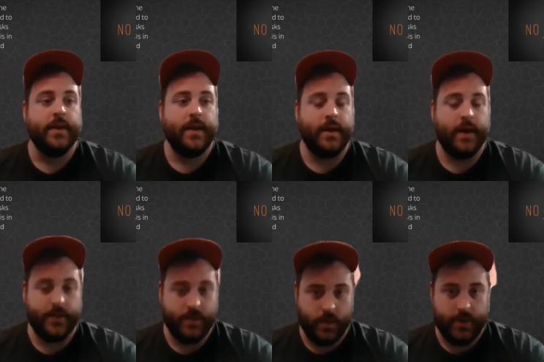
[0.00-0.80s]
In
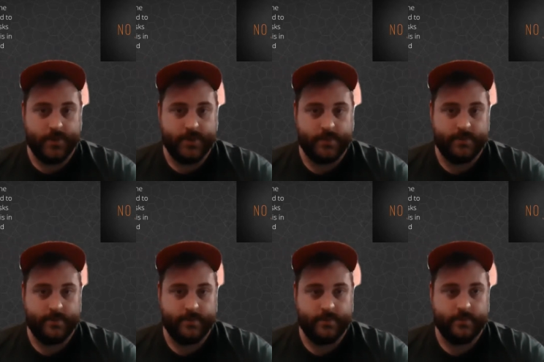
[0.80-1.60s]
other words,
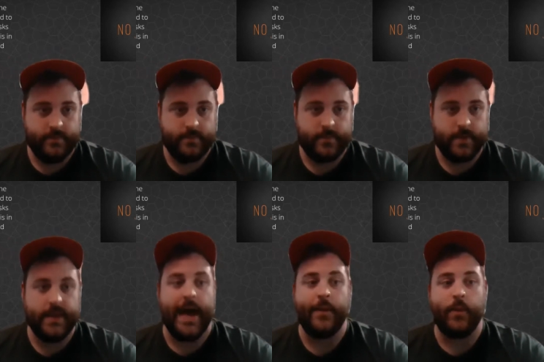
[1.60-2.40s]

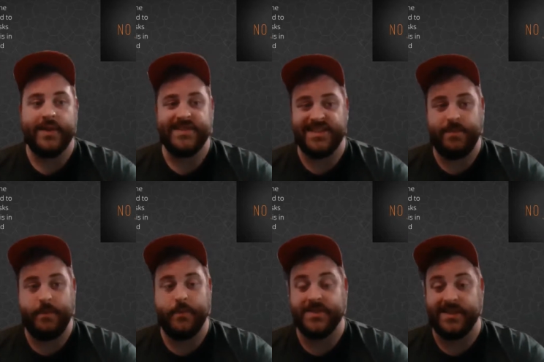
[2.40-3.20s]
God wants his
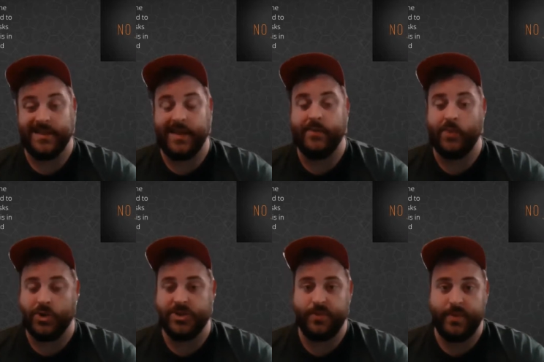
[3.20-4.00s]
people to love and
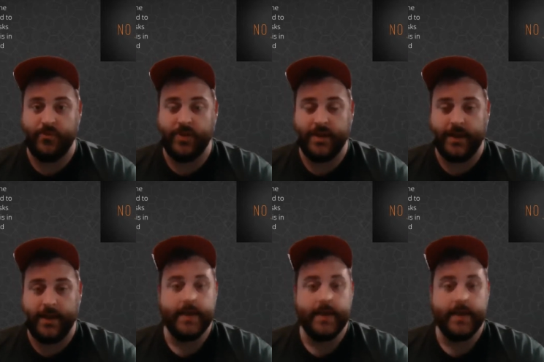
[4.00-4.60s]
worship him freely.